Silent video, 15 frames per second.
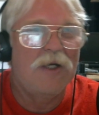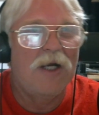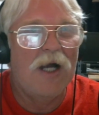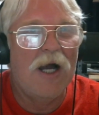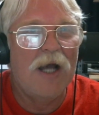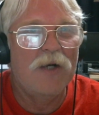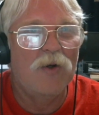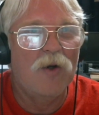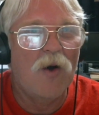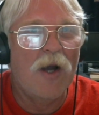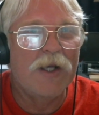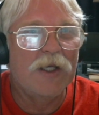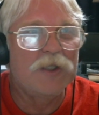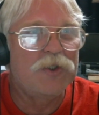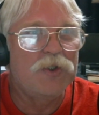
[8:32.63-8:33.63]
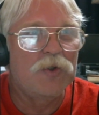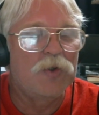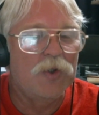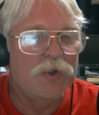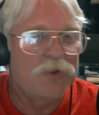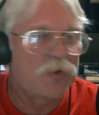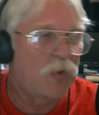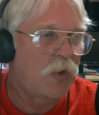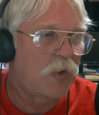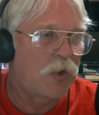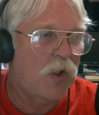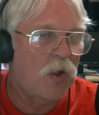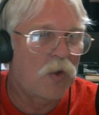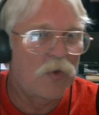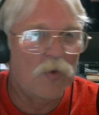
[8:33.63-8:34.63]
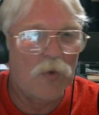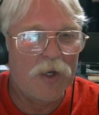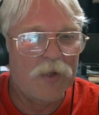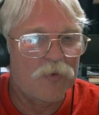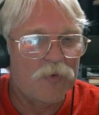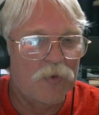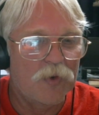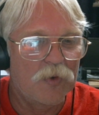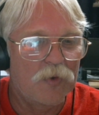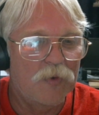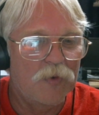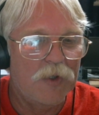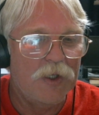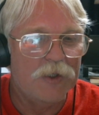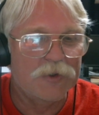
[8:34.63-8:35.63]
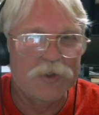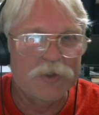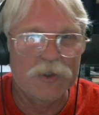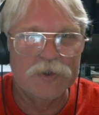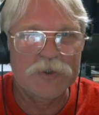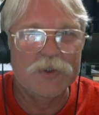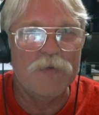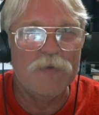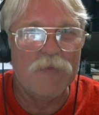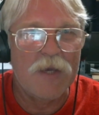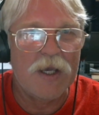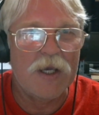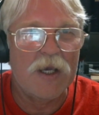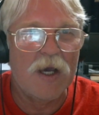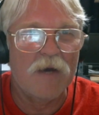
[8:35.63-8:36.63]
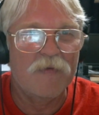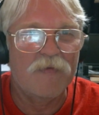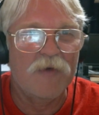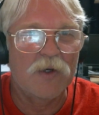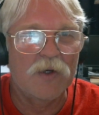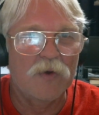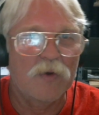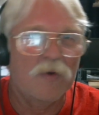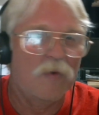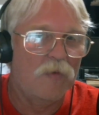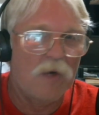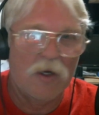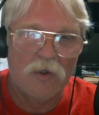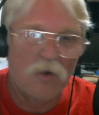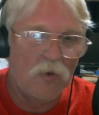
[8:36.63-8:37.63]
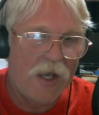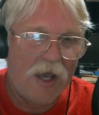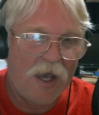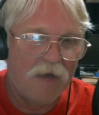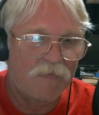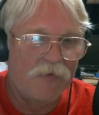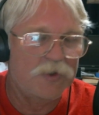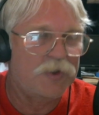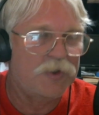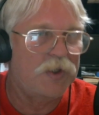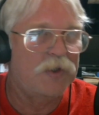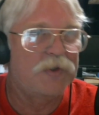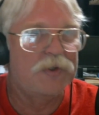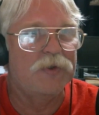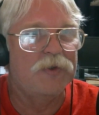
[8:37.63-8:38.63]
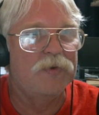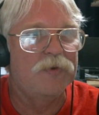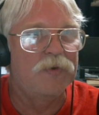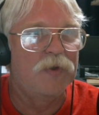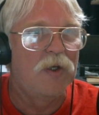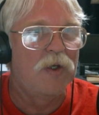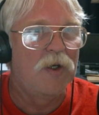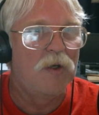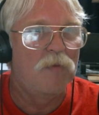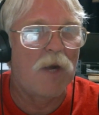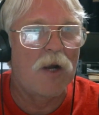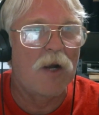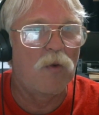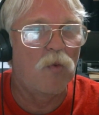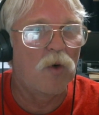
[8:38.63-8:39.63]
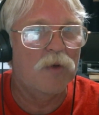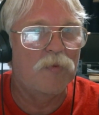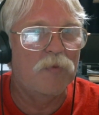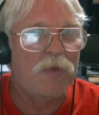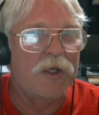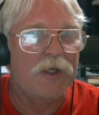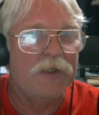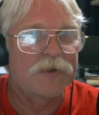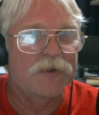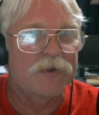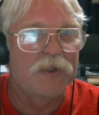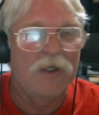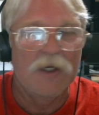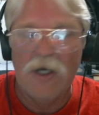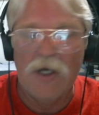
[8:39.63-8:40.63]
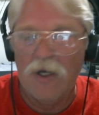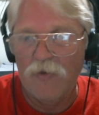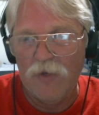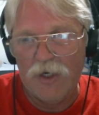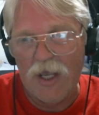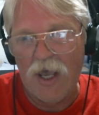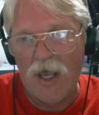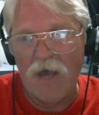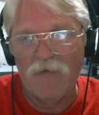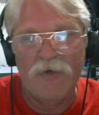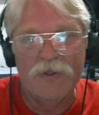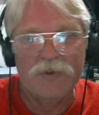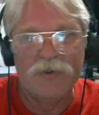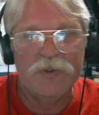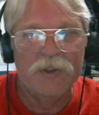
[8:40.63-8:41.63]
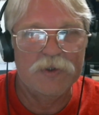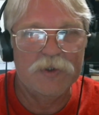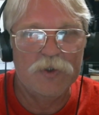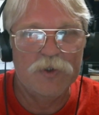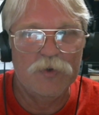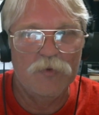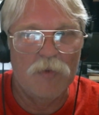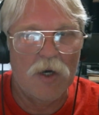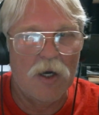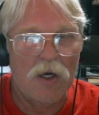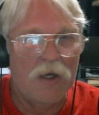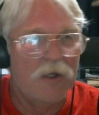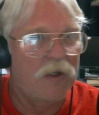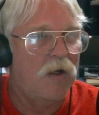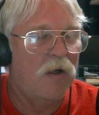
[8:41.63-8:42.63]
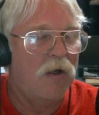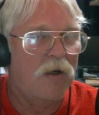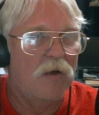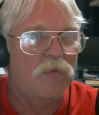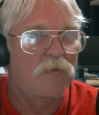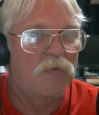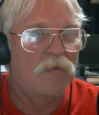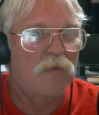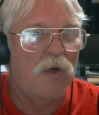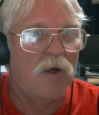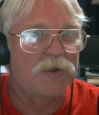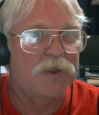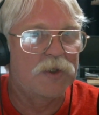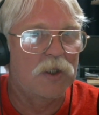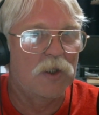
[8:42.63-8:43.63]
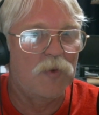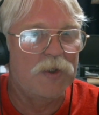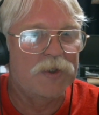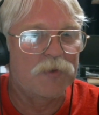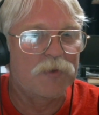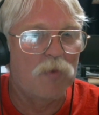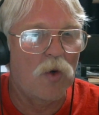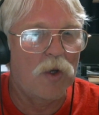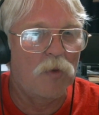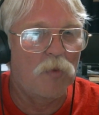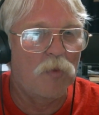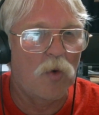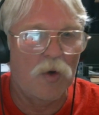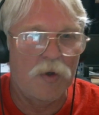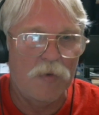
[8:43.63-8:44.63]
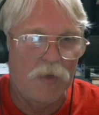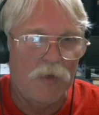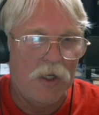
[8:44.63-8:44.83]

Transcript: I don't know. I guess you could drill it all the way through. It's just, to me, I figure I'll go a half inch into my workpiece and then a half inch into my um, auxiliary spoil board,